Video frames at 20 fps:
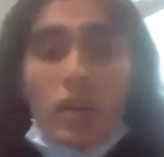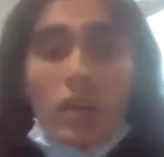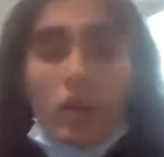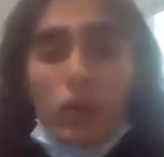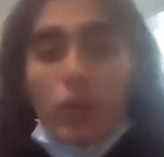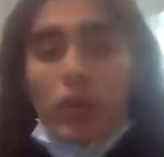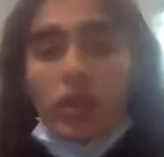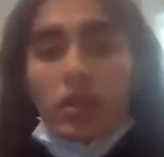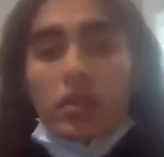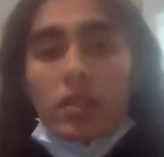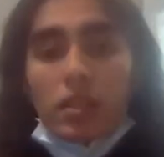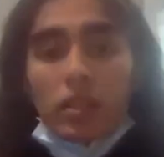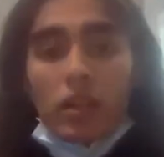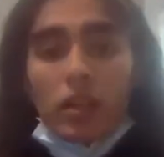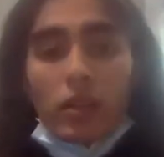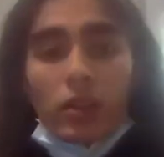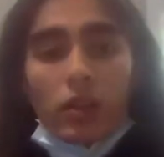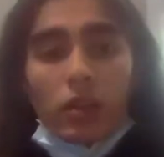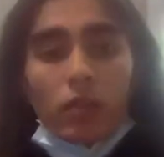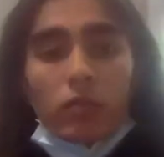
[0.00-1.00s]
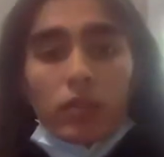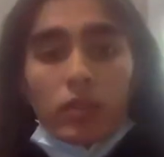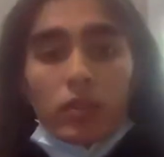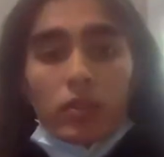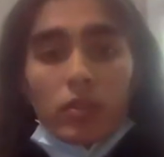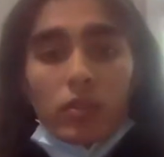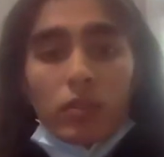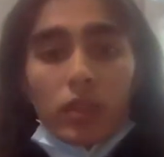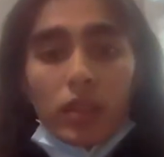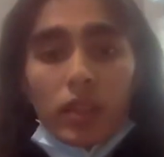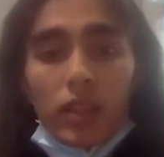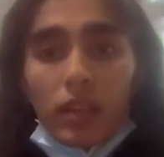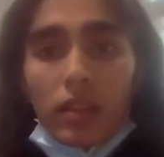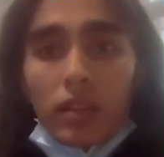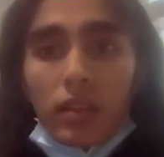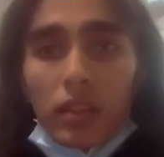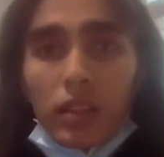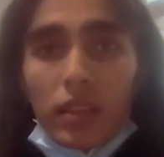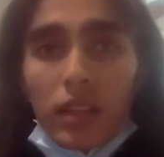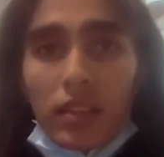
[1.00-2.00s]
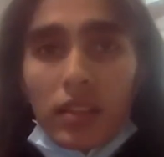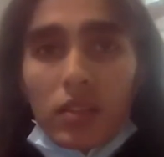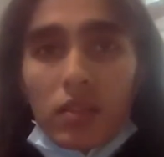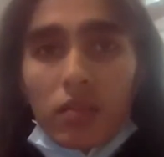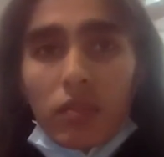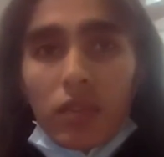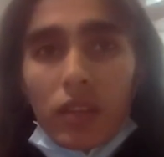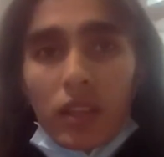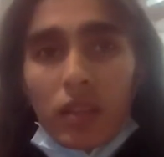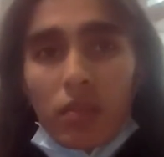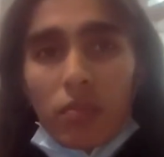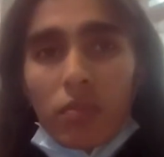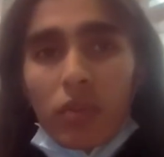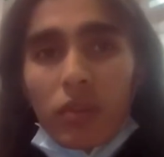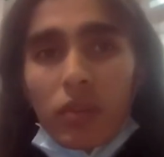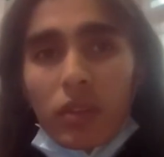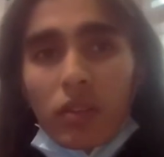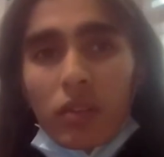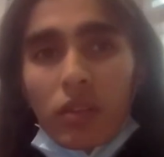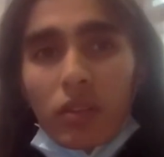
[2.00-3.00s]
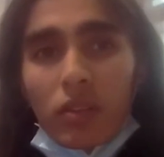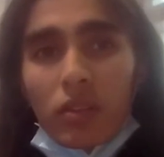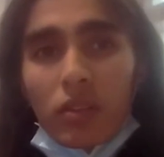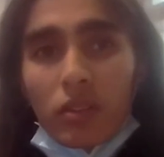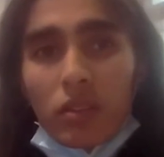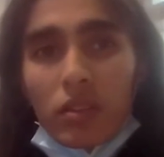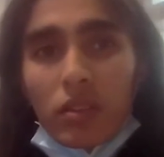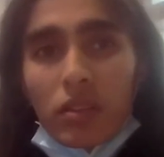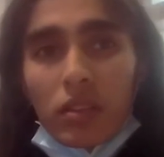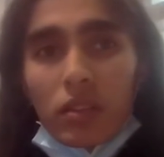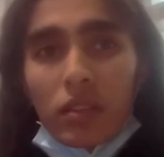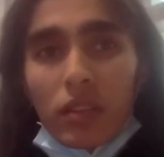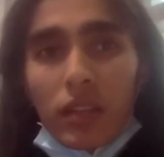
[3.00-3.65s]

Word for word: what is in our comfort zone and i think that is very important not just